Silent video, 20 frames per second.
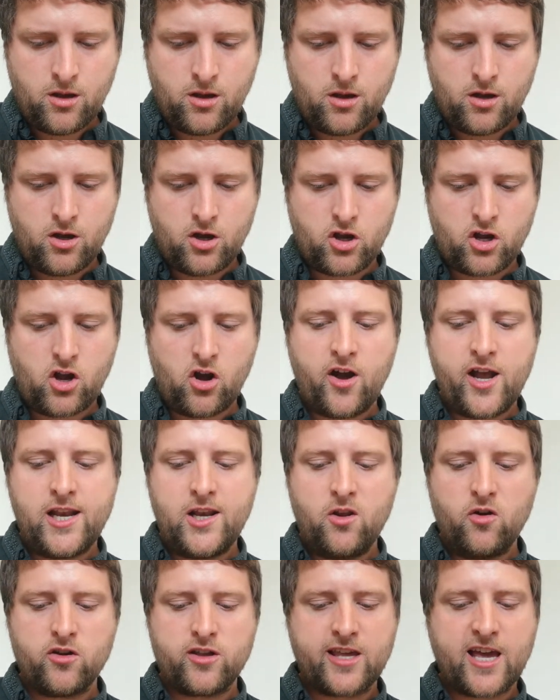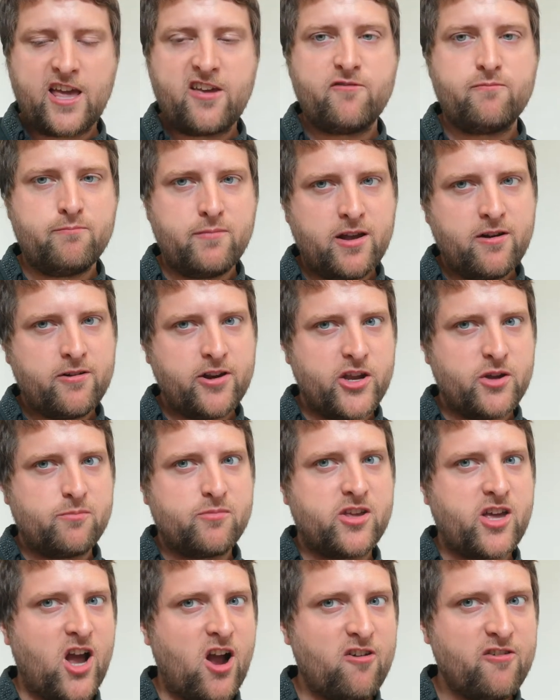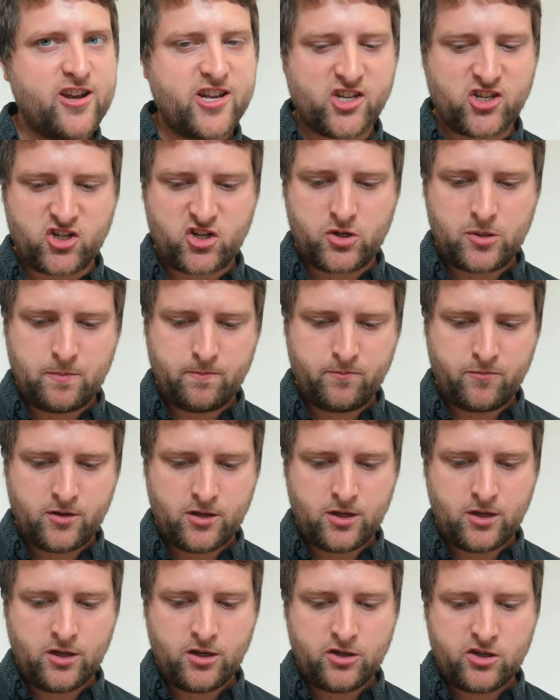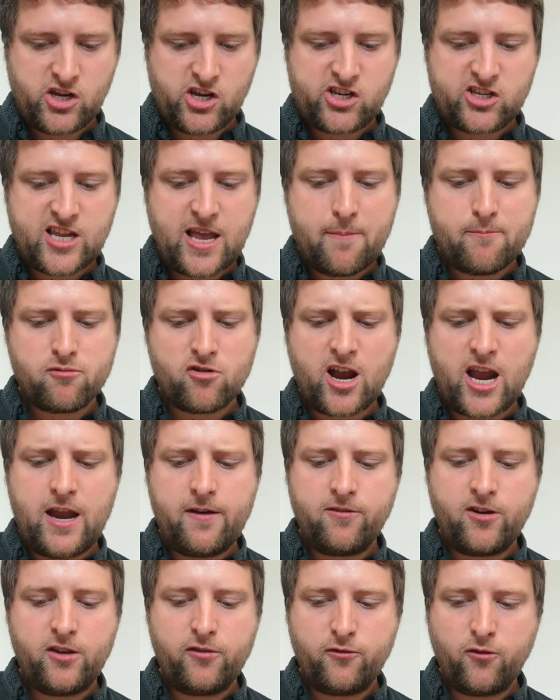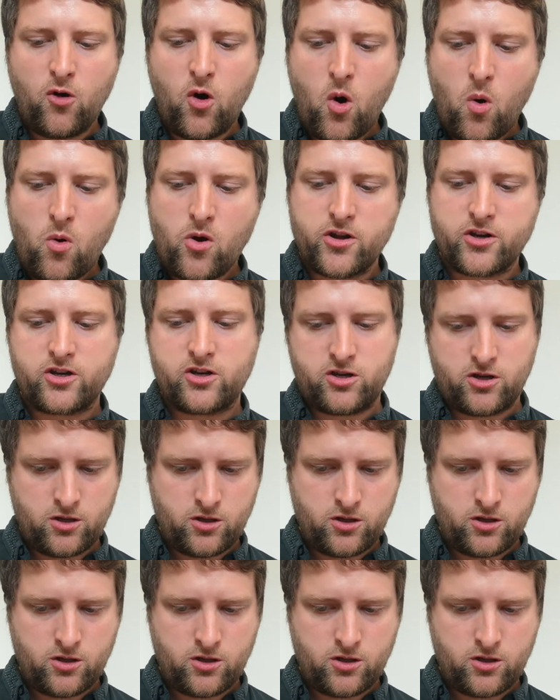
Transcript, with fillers: Her kind look gave Miriam courage. She stepped bravely forward.